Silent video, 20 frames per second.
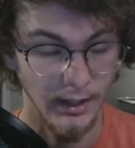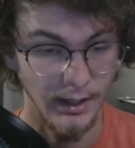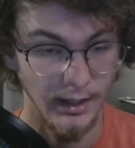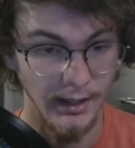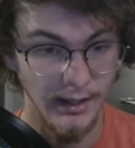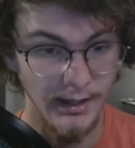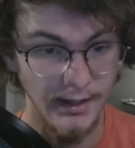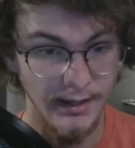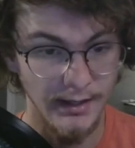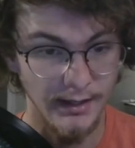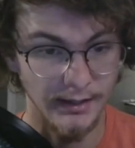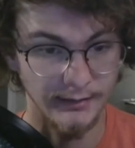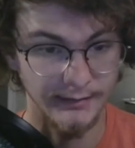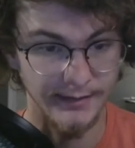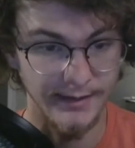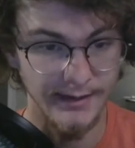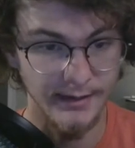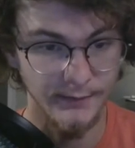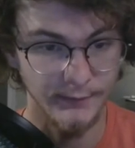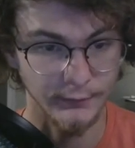Ah,
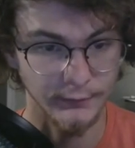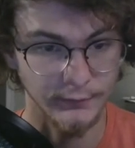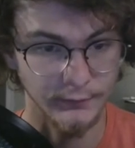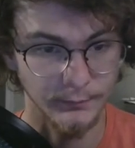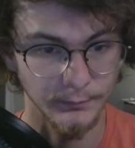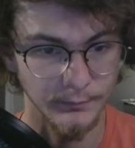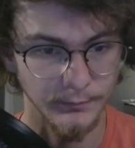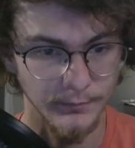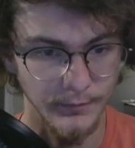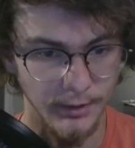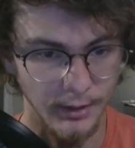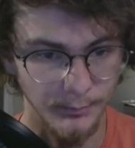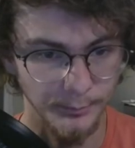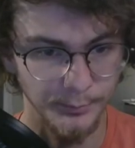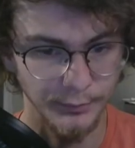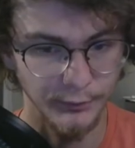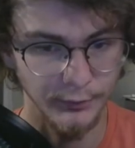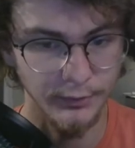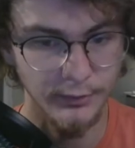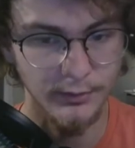now there's a
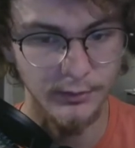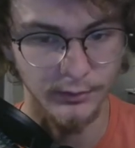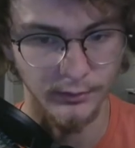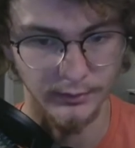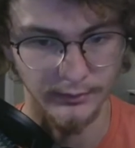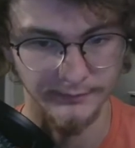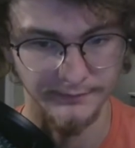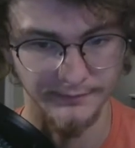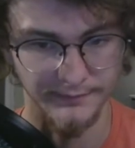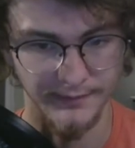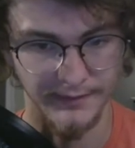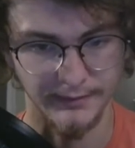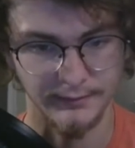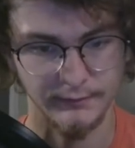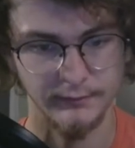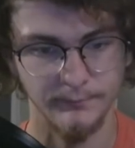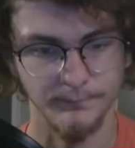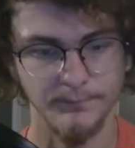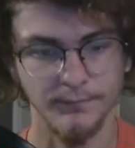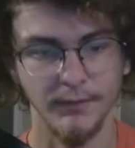blur effect.
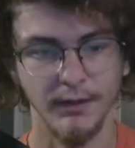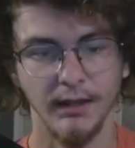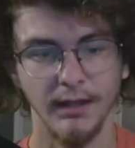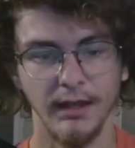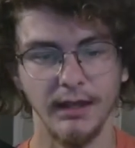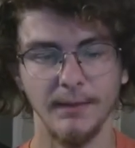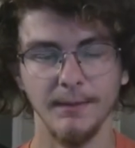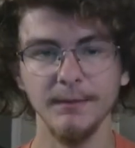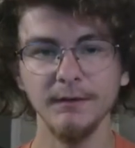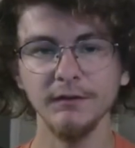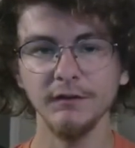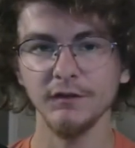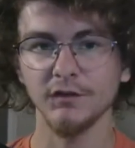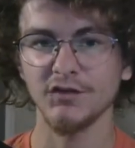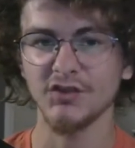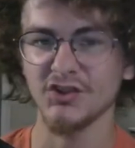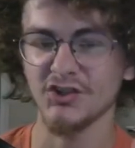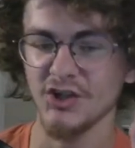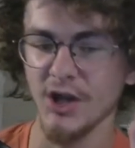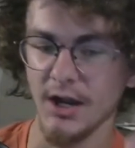And this is
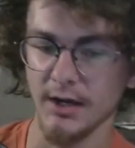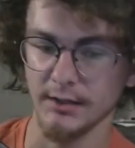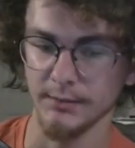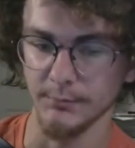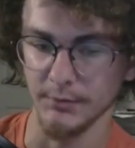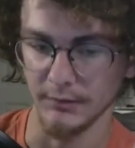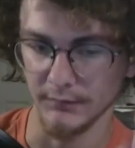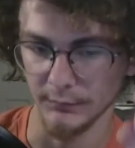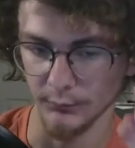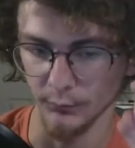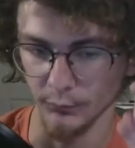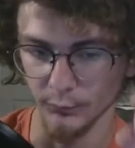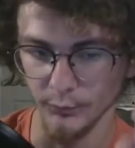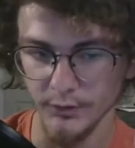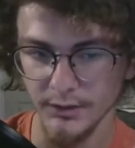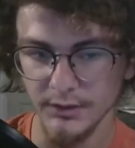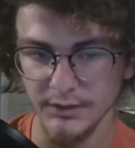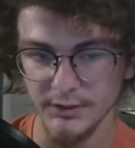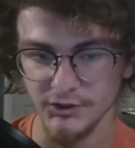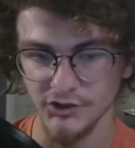shocking because it
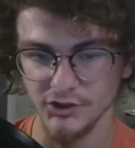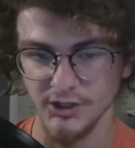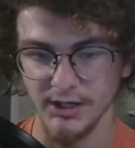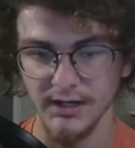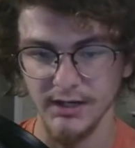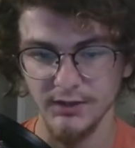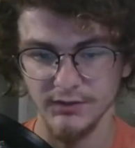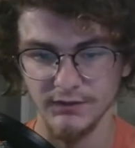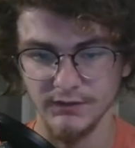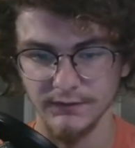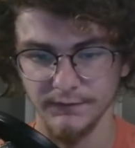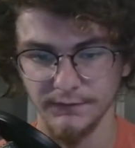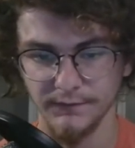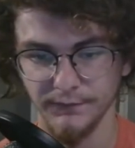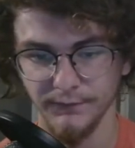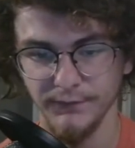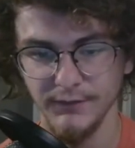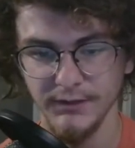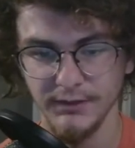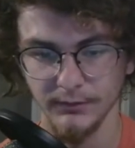really changes the
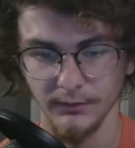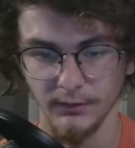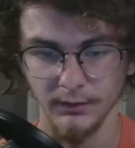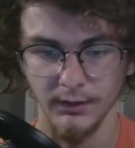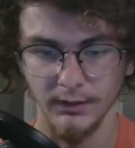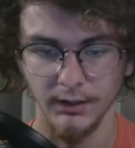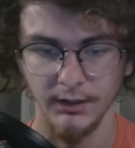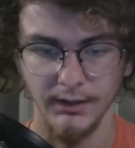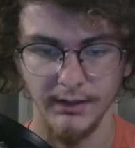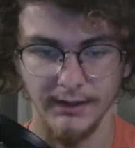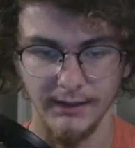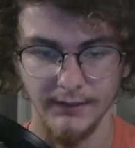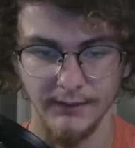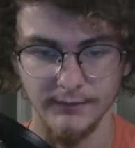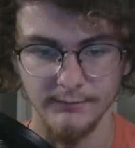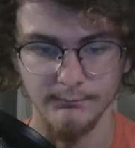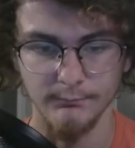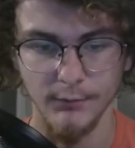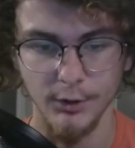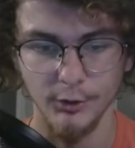feel and the
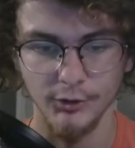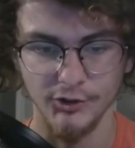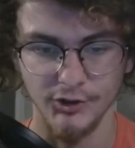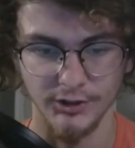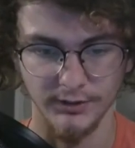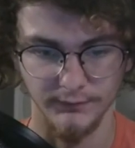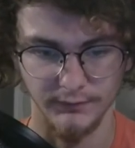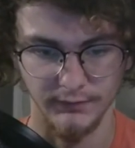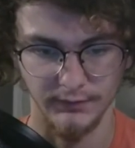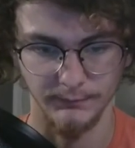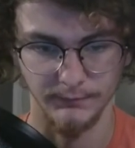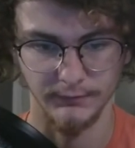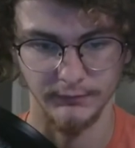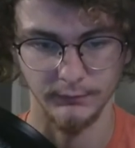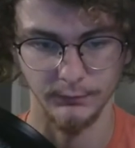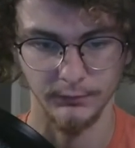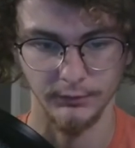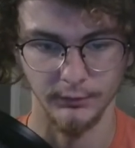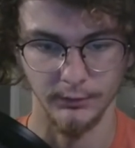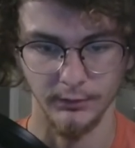motion of something. So
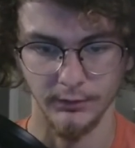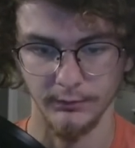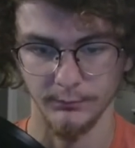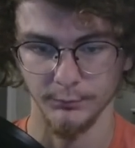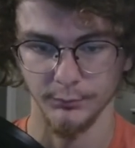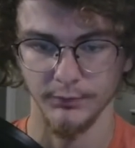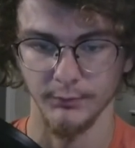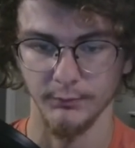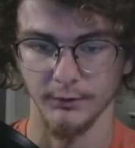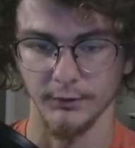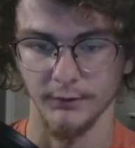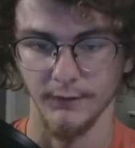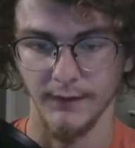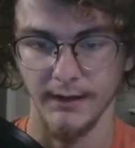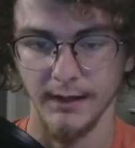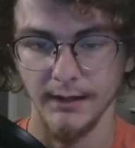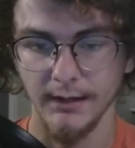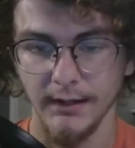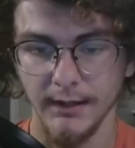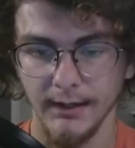we're going to go ahead and pre-render that.